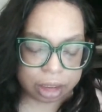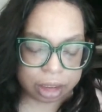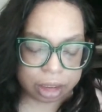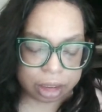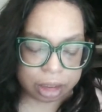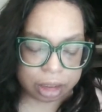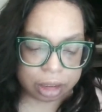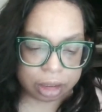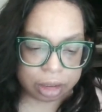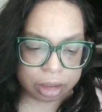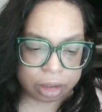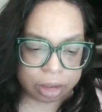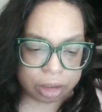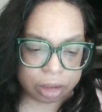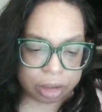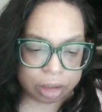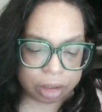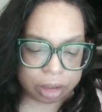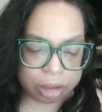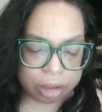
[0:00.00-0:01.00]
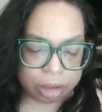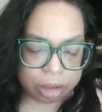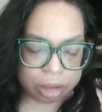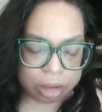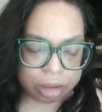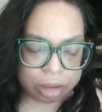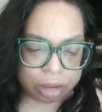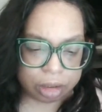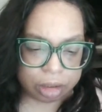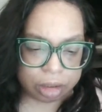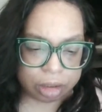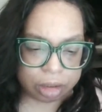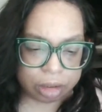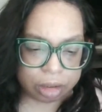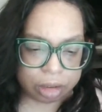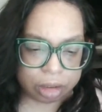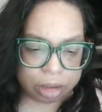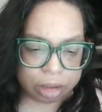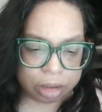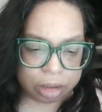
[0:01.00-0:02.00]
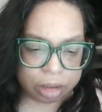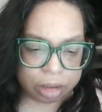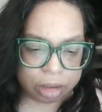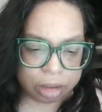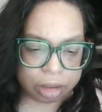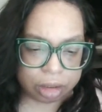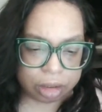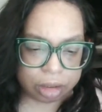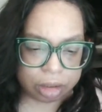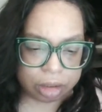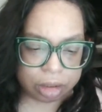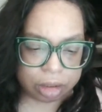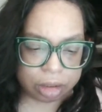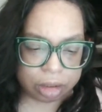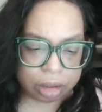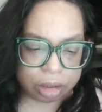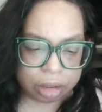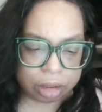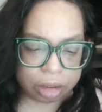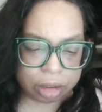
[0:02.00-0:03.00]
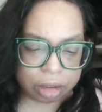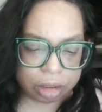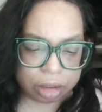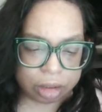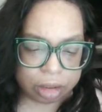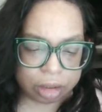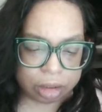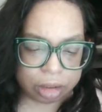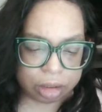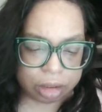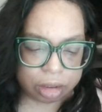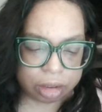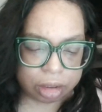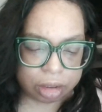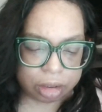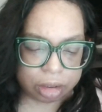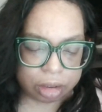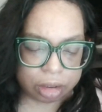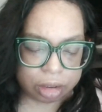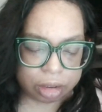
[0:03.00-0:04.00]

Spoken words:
(no one is talking)